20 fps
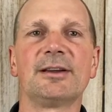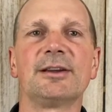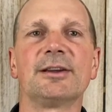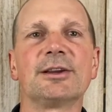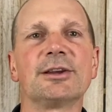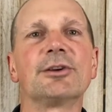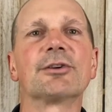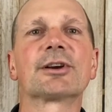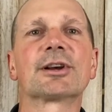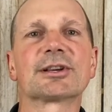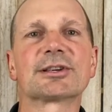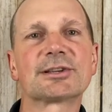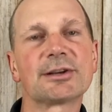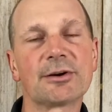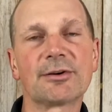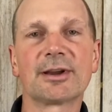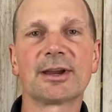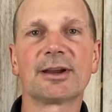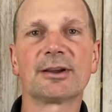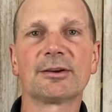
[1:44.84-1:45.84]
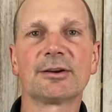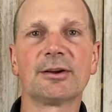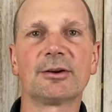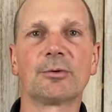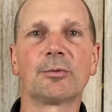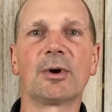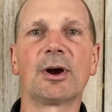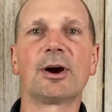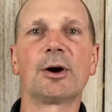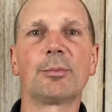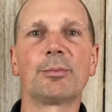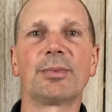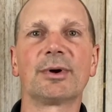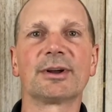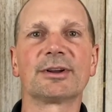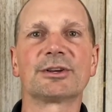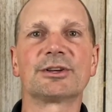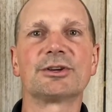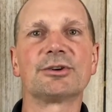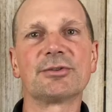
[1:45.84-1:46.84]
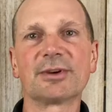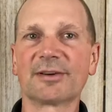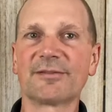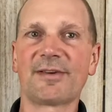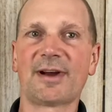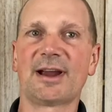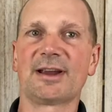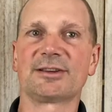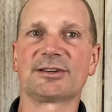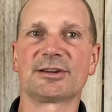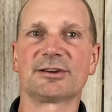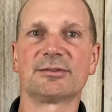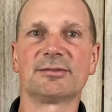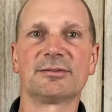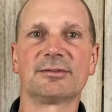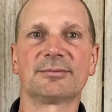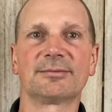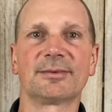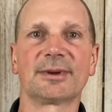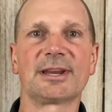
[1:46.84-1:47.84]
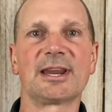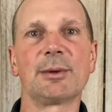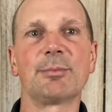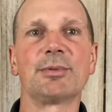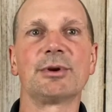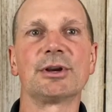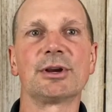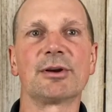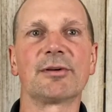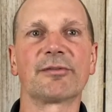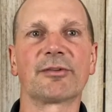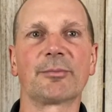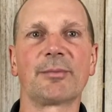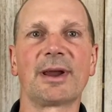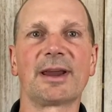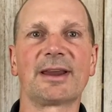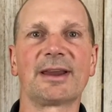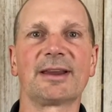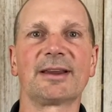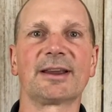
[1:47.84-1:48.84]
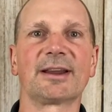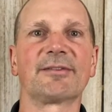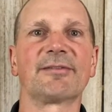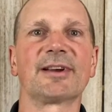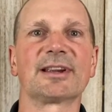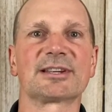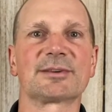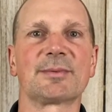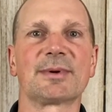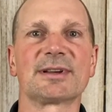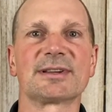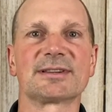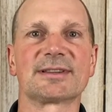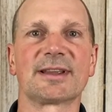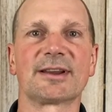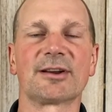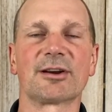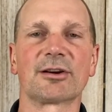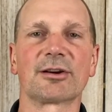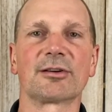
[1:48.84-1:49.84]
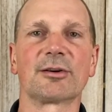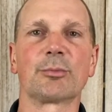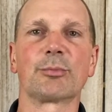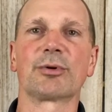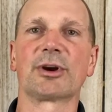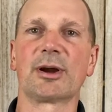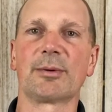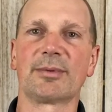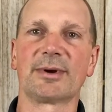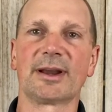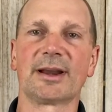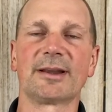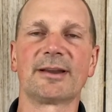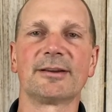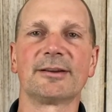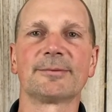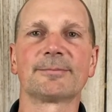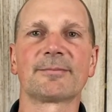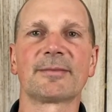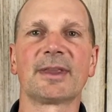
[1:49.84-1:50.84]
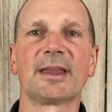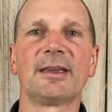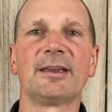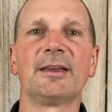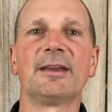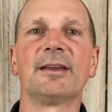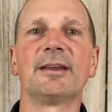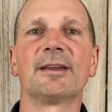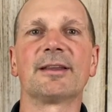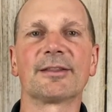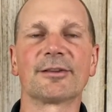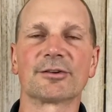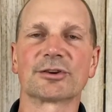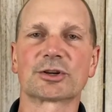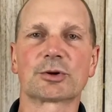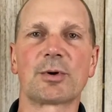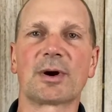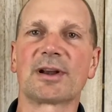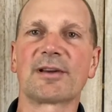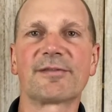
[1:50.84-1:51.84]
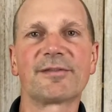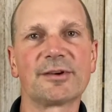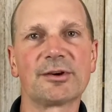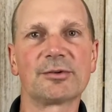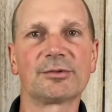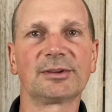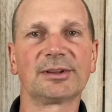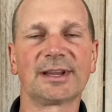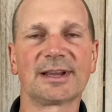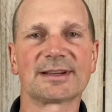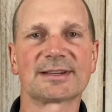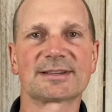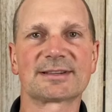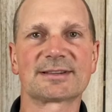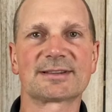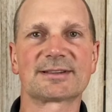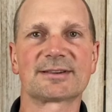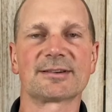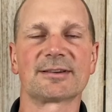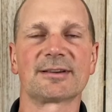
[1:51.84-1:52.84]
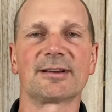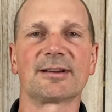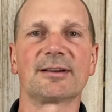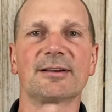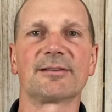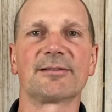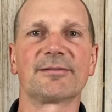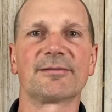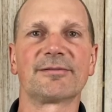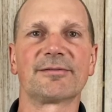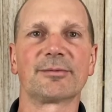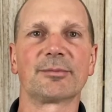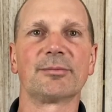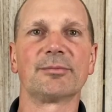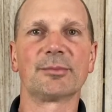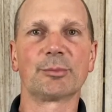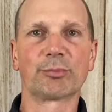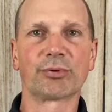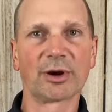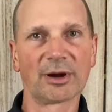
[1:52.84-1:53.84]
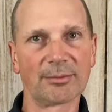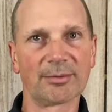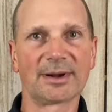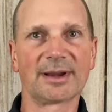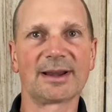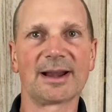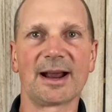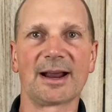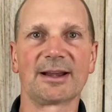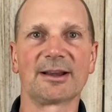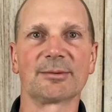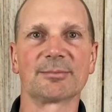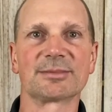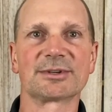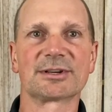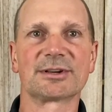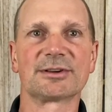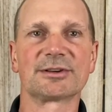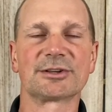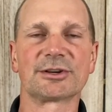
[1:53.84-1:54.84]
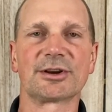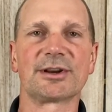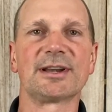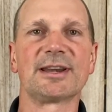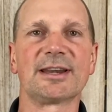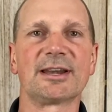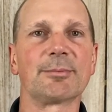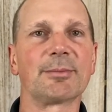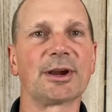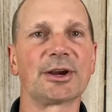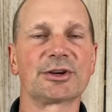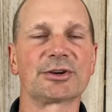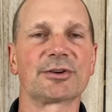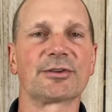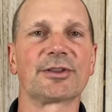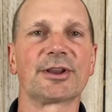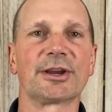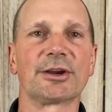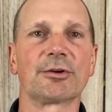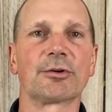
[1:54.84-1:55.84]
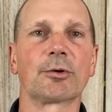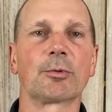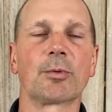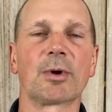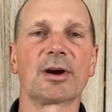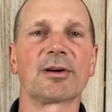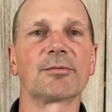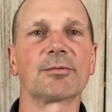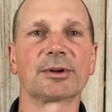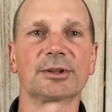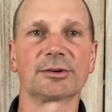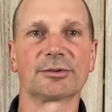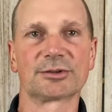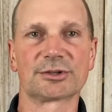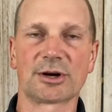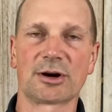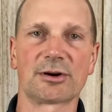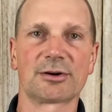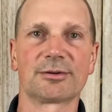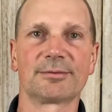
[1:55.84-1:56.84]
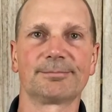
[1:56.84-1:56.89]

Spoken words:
Your custodian will help to advise you, keeping you from making investments that are prohibited. There's quite a few lists of prohibited items, so you need to make sure that you're aware of what those are.